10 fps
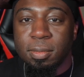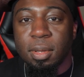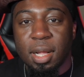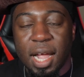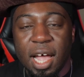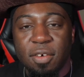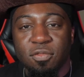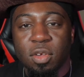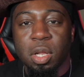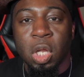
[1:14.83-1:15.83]
have
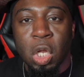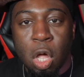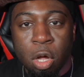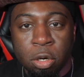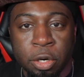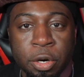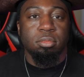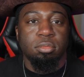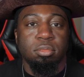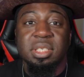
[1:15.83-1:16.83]

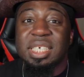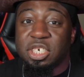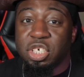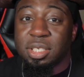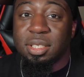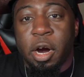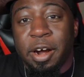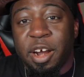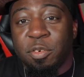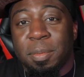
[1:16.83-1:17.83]
longer sessions. All
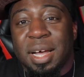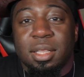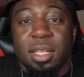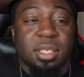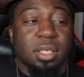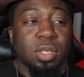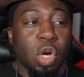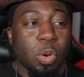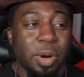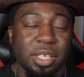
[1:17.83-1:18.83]
right, everybody, let's
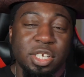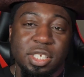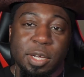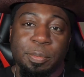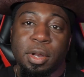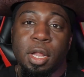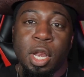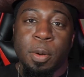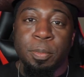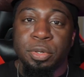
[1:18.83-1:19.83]
go into tip
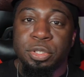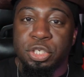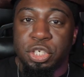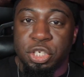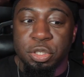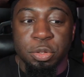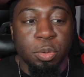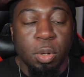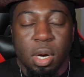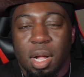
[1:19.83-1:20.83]
number
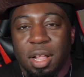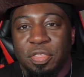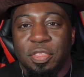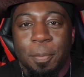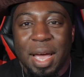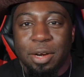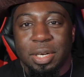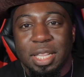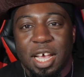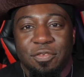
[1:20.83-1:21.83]
2. The battery
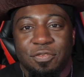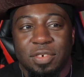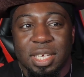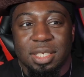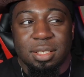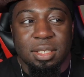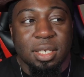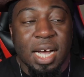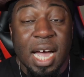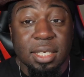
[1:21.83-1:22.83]
life
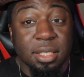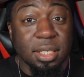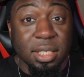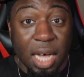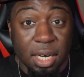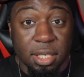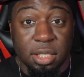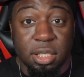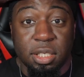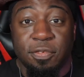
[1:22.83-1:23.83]
kind of
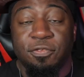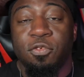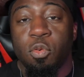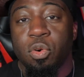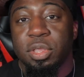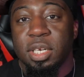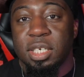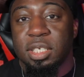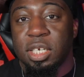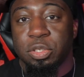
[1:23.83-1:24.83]
sucks for the
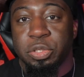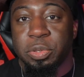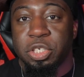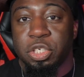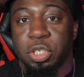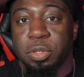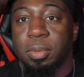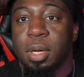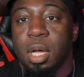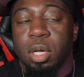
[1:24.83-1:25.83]
Nintendo Switch 2.
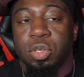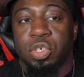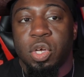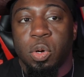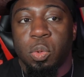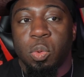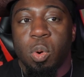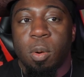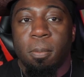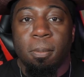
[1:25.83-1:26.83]
So
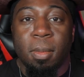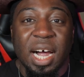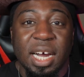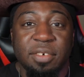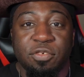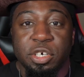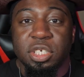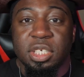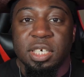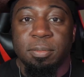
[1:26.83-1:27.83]
my
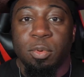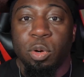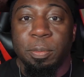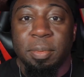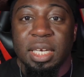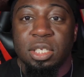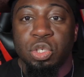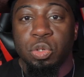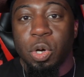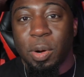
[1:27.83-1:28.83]
first tip would be
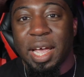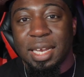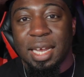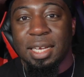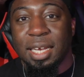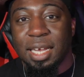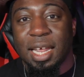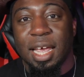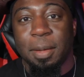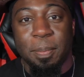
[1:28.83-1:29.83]
to go ahead and get
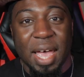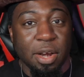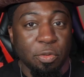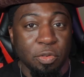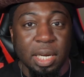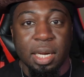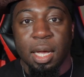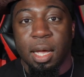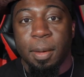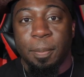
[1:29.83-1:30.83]
a battery
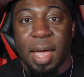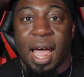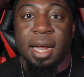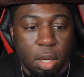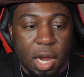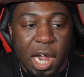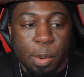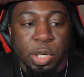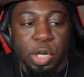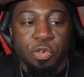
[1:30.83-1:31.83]
pack. I
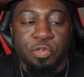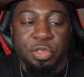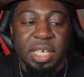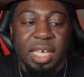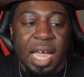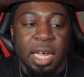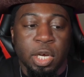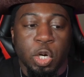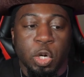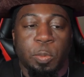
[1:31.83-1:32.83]
would go for the
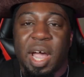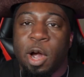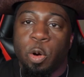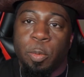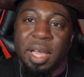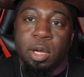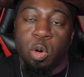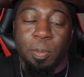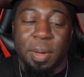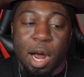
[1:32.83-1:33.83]
Anchor Power Bank
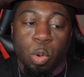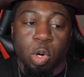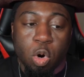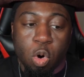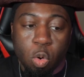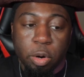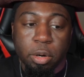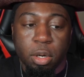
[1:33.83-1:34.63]
or Power Core.